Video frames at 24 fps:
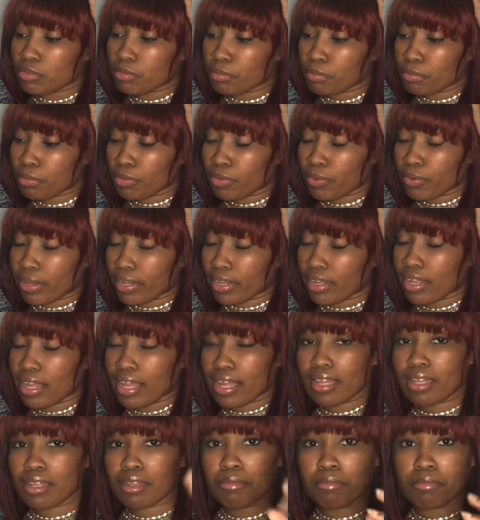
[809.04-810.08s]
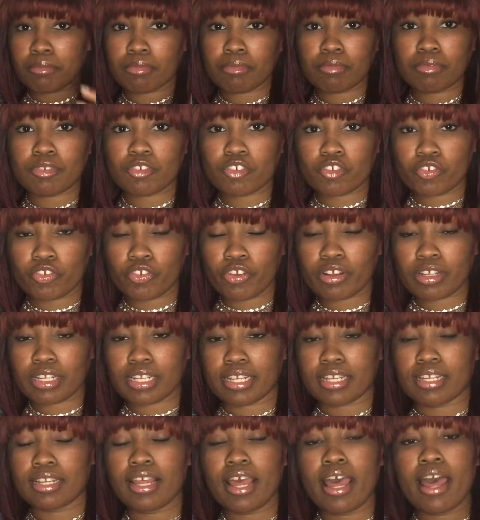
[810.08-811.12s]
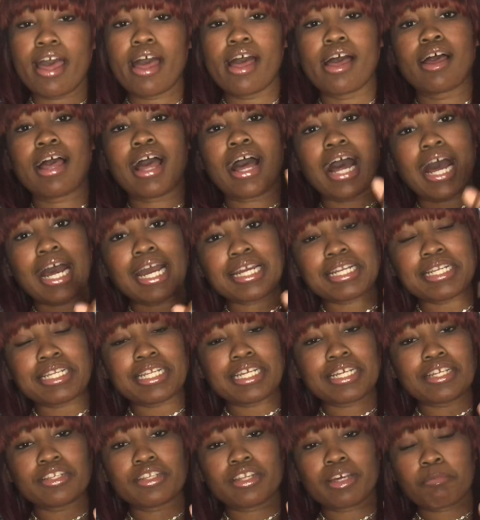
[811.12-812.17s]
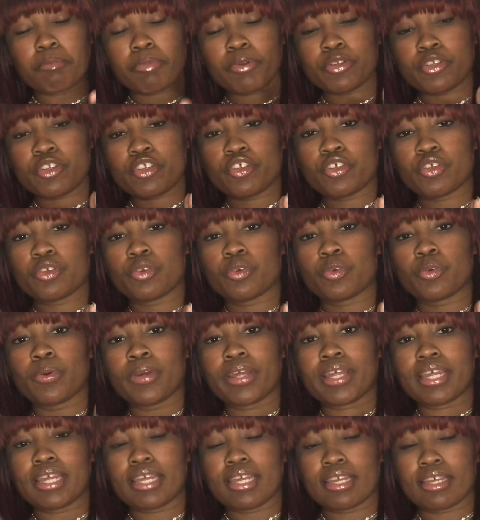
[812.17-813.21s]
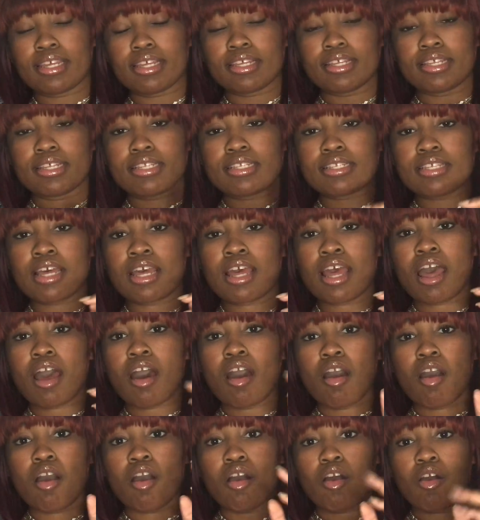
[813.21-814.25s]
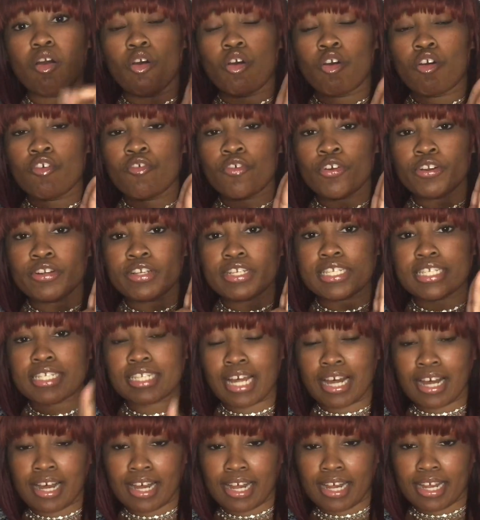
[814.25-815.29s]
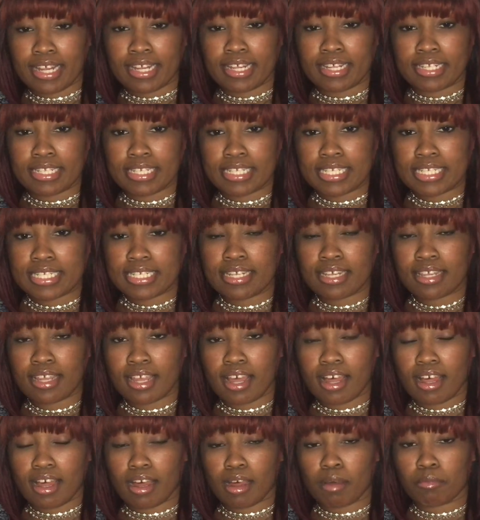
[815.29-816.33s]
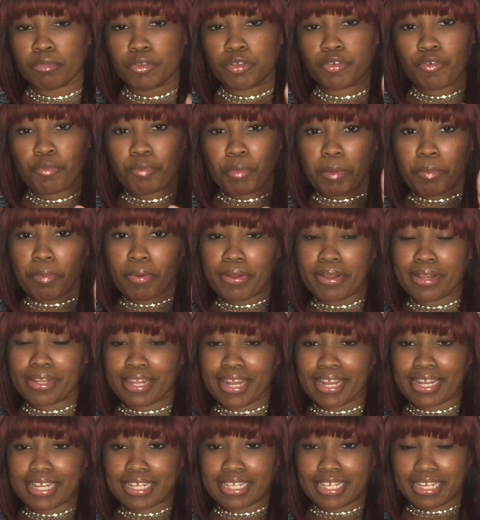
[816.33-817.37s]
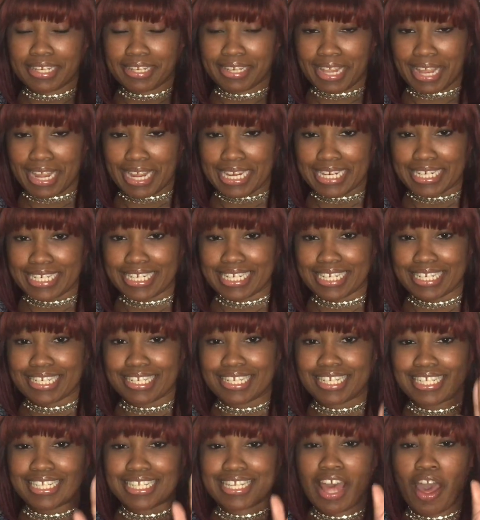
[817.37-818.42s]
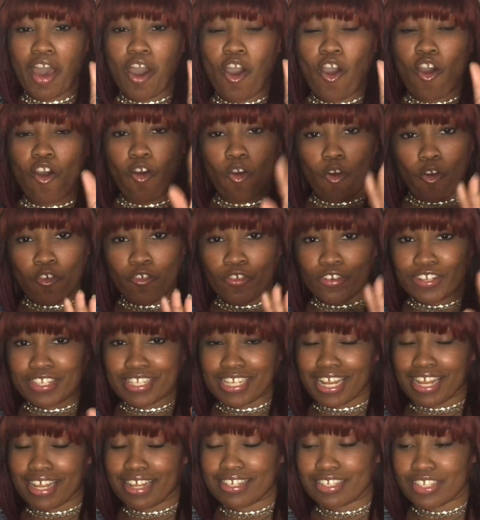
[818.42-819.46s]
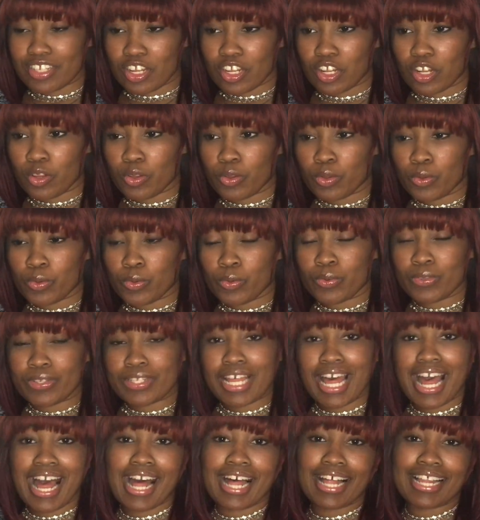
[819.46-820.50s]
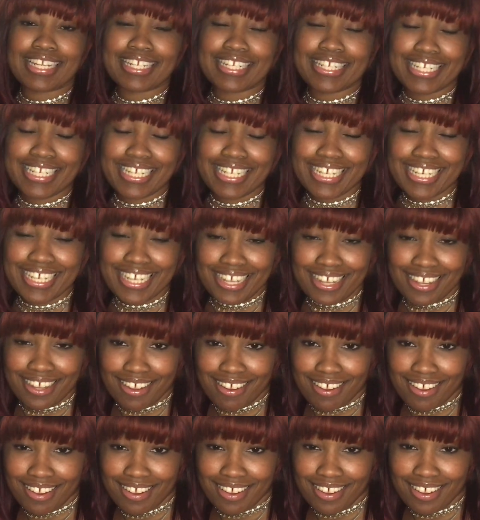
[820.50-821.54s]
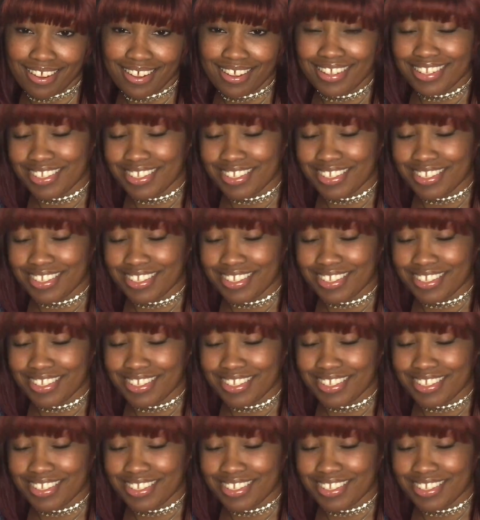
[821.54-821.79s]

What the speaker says: Boy, I'm struggling. Idea number 2 is oversized. You remember, like in the 90s, oversized clothes, Aaliyah.